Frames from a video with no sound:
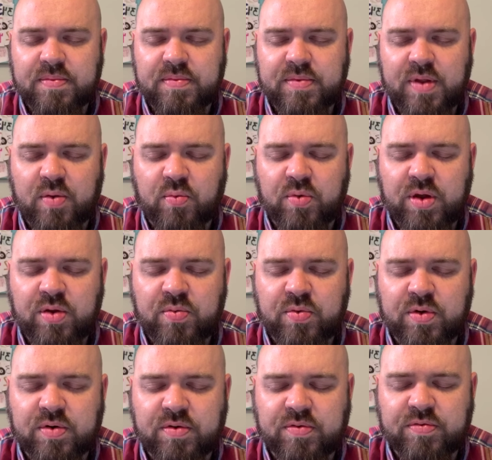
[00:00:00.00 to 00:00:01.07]
that we
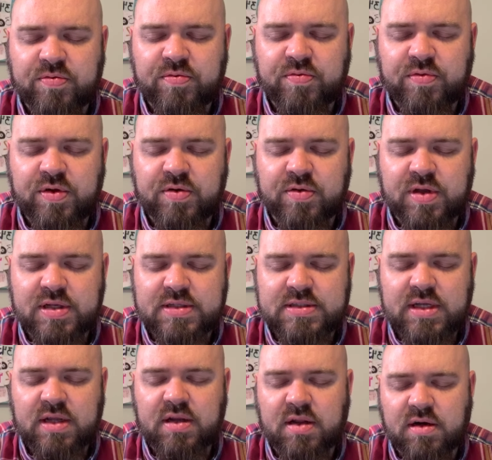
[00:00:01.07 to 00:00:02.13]
will feel
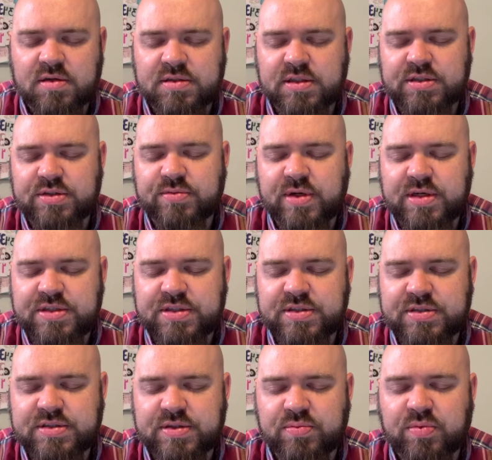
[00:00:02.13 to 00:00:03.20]
content in our
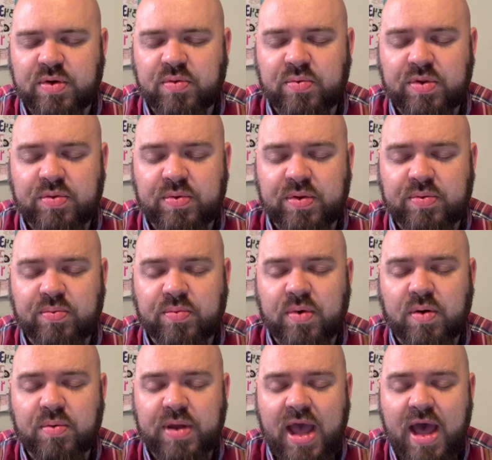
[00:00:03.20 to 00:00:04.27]
situations and with
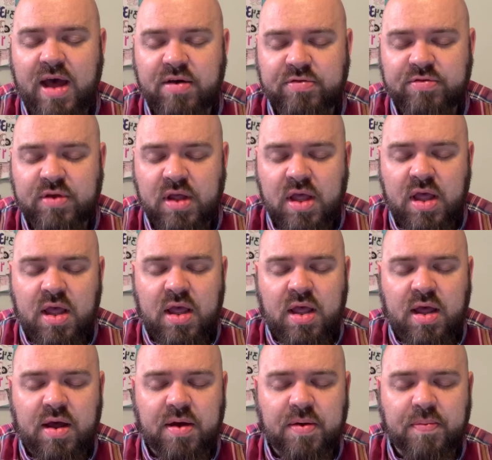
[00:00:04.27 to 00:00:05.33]
what we have,
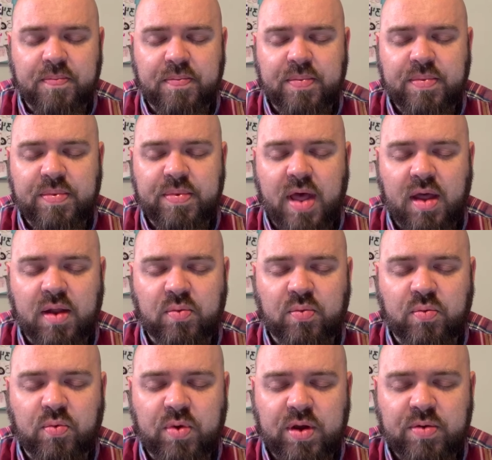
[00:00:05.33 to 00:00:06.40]
that
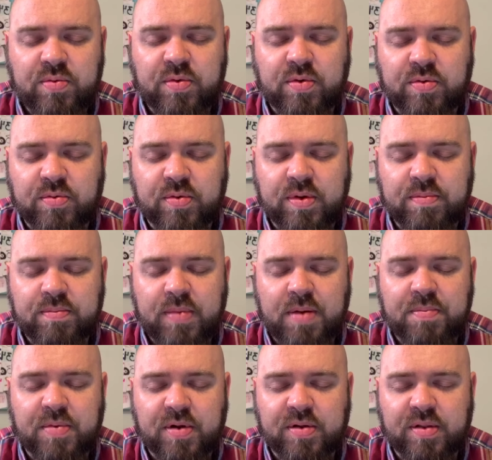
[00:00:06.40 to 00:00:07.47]
we will
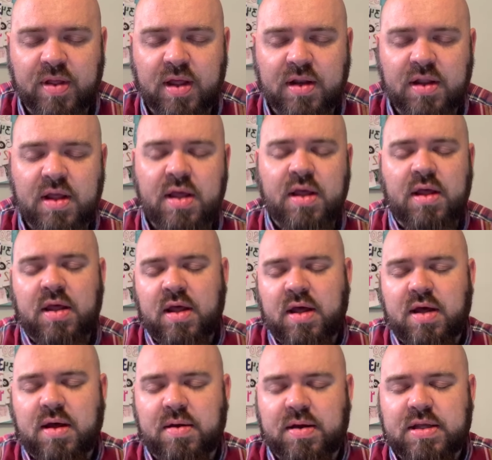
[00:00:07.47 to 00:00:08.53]
remember
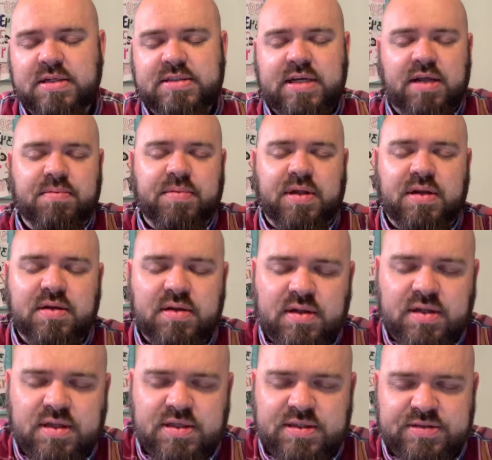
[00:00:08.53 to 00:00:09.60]
that contentment
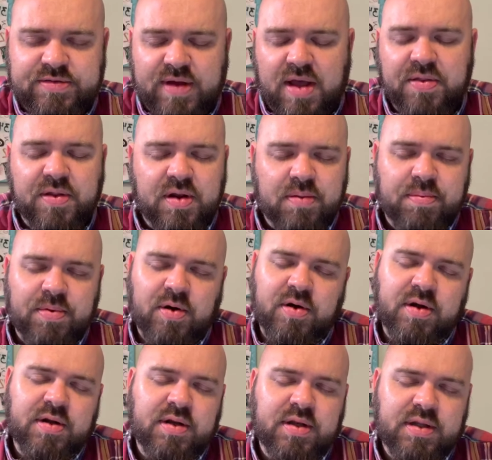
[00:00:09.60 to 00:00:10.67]
is founded
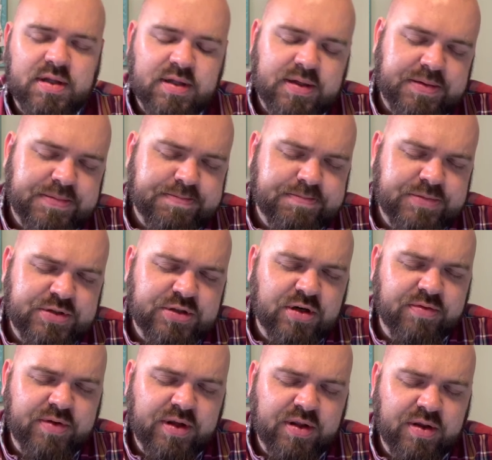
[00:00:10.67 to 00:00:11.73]
upon
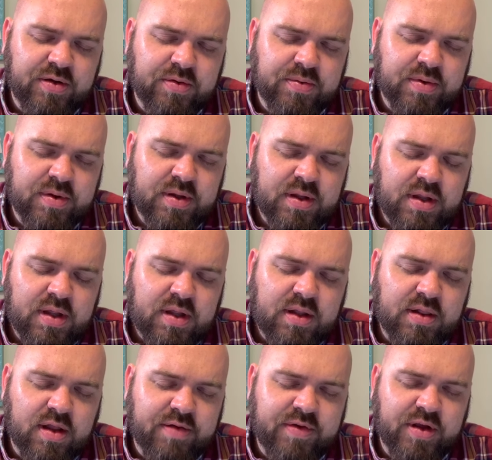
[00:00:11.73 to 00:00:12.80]
serving you,
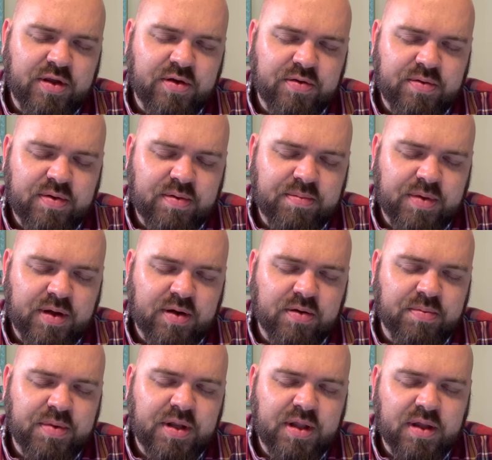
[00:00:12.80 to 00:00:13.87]
loving you, and being
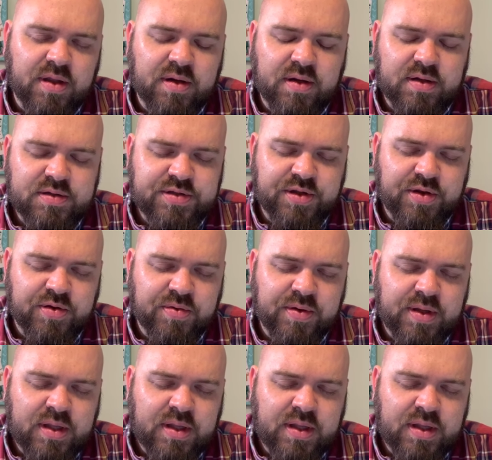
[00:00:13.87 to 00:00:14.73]
obedient to you,